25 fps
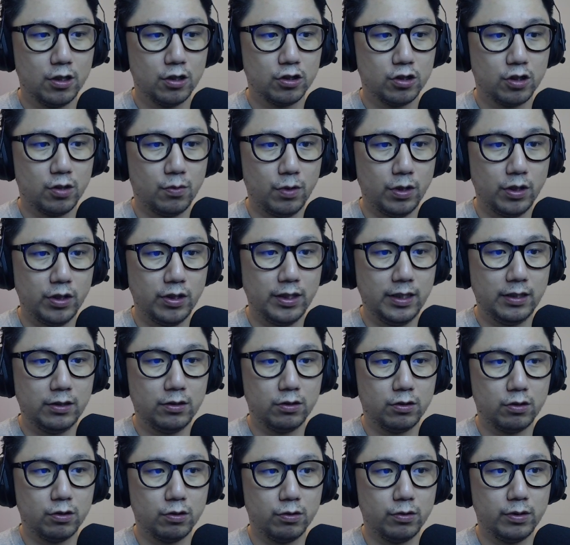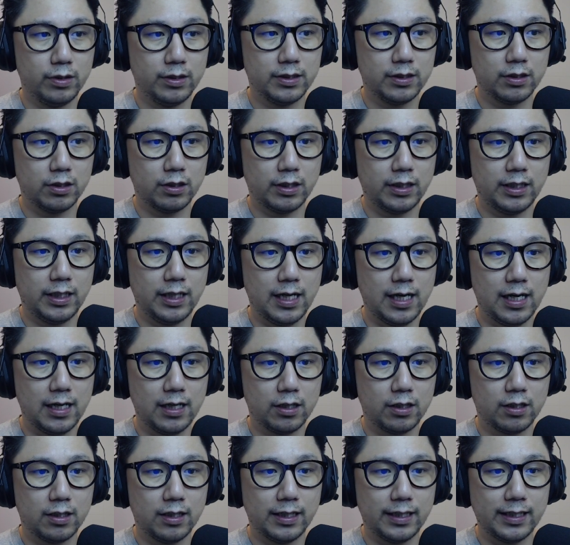So what you need to do is here,
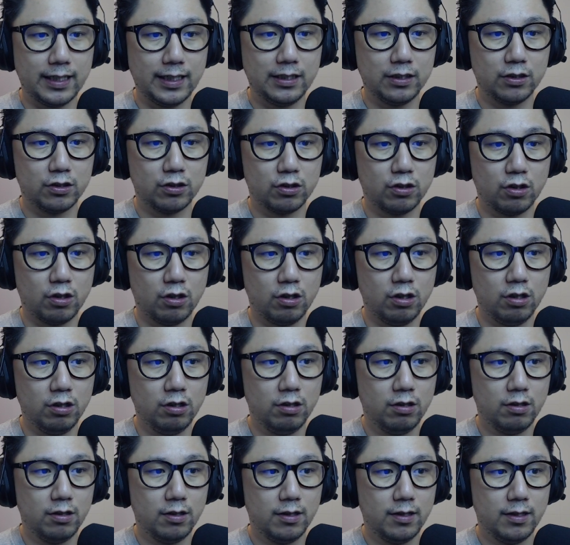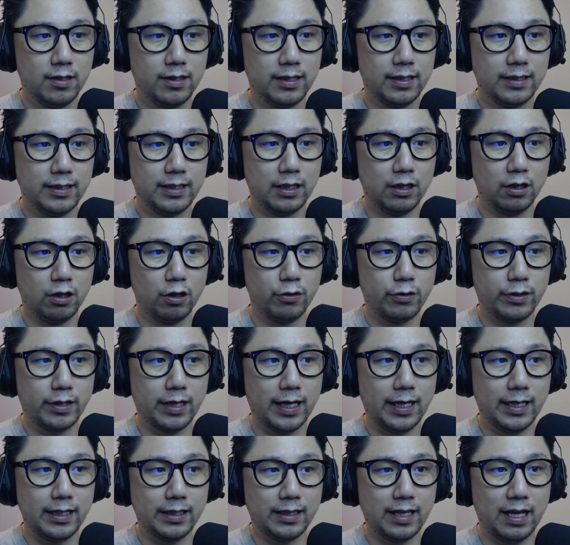click install, then
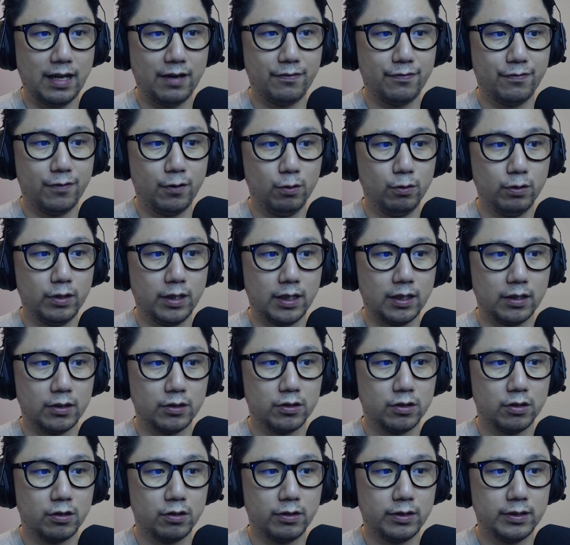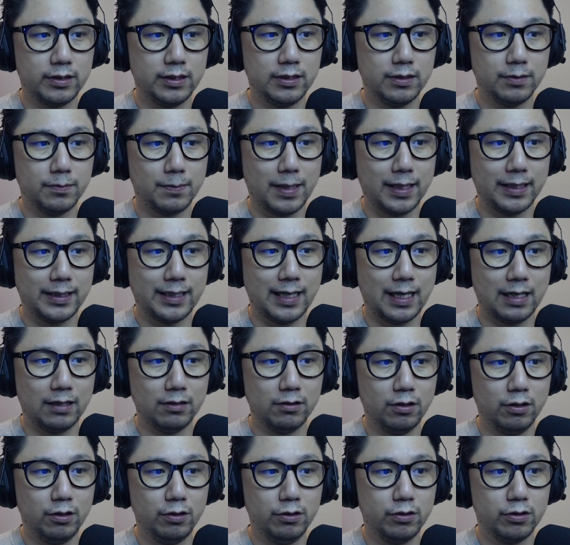locate that folder. So it's in my
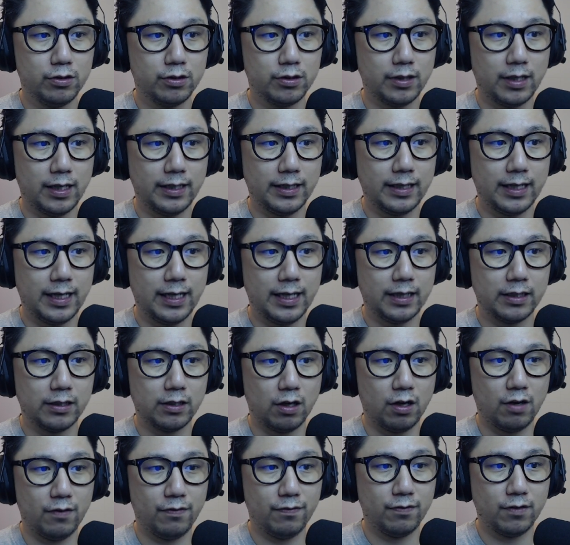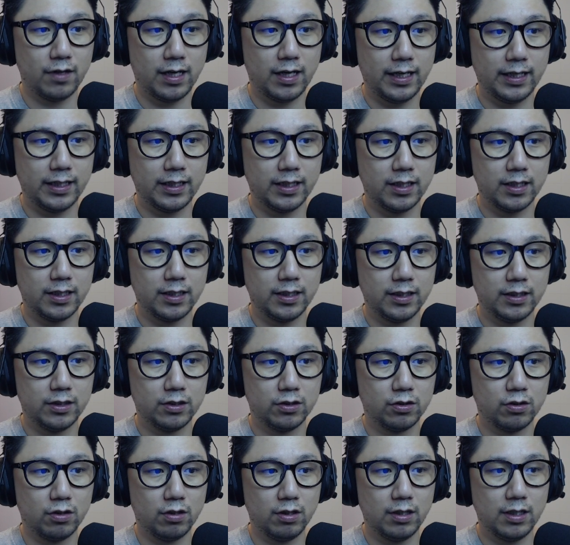downloads and then the offline
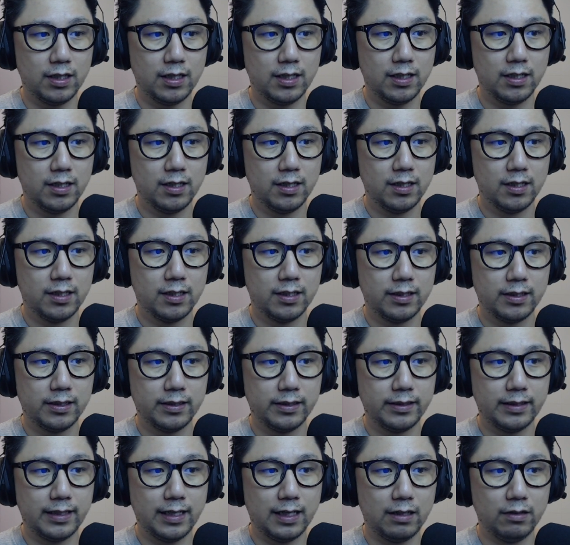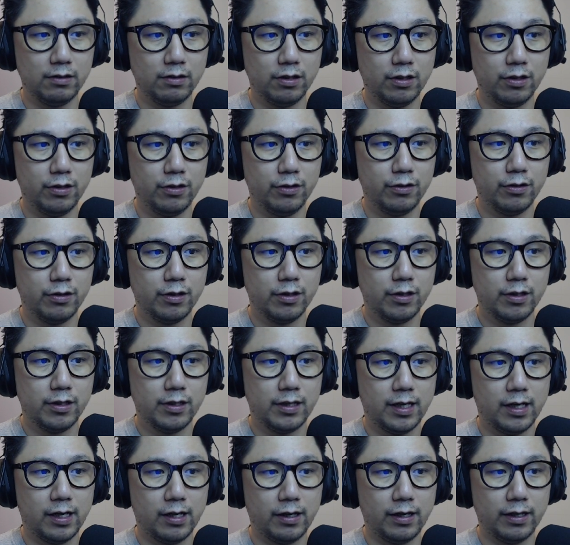installer, download,
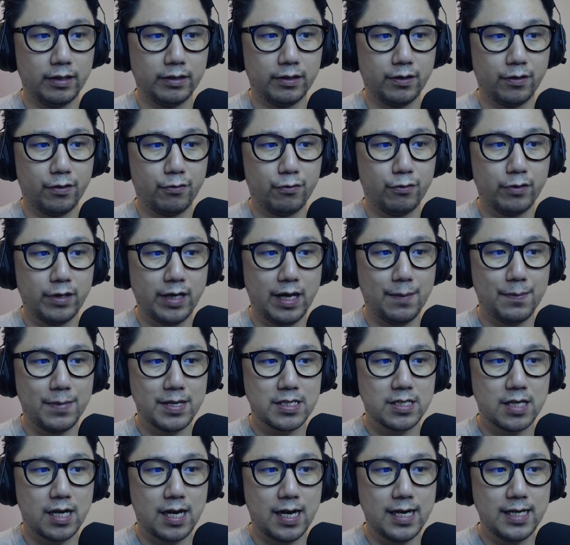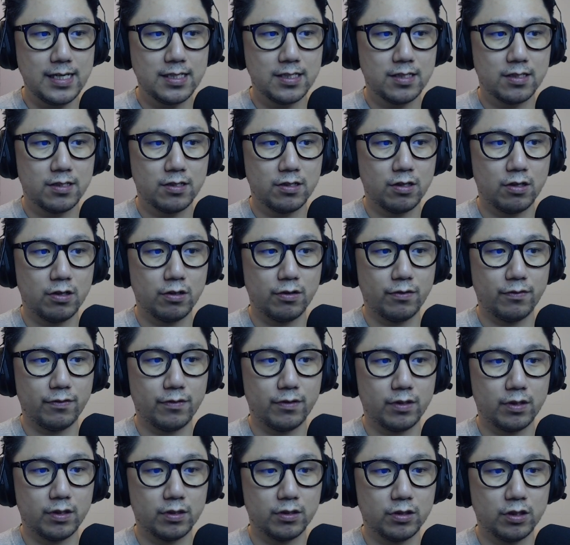uh, the three M S Is. So
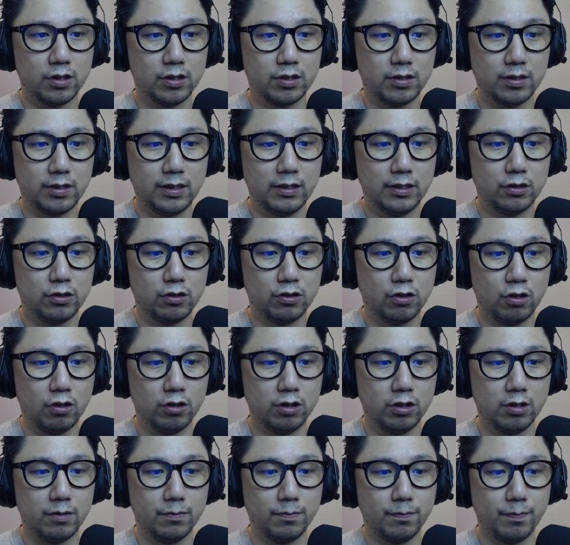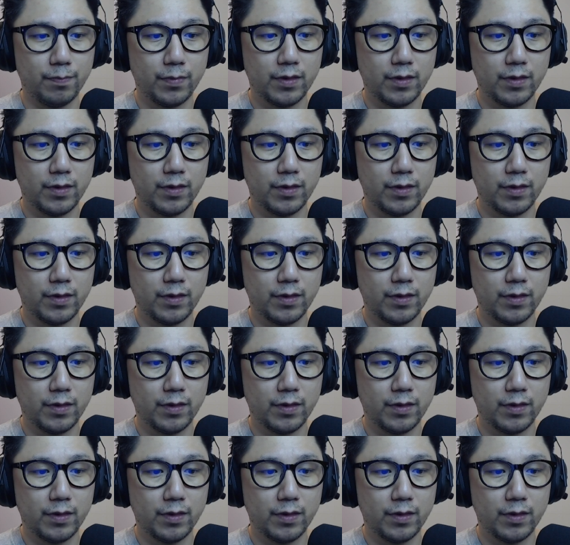just install them.